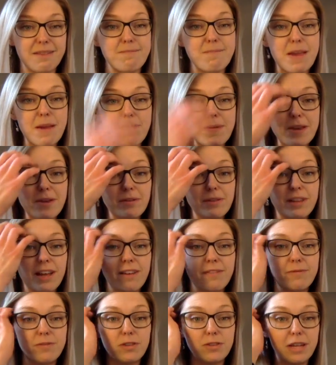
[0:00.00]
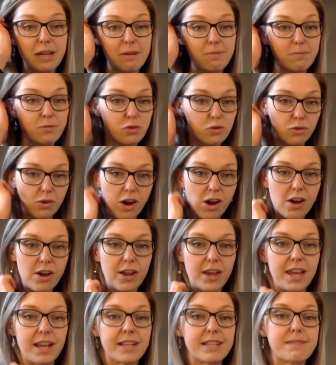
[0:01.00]
Maybe you love doing
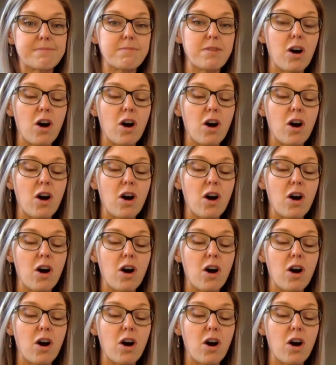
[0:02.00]
drawings.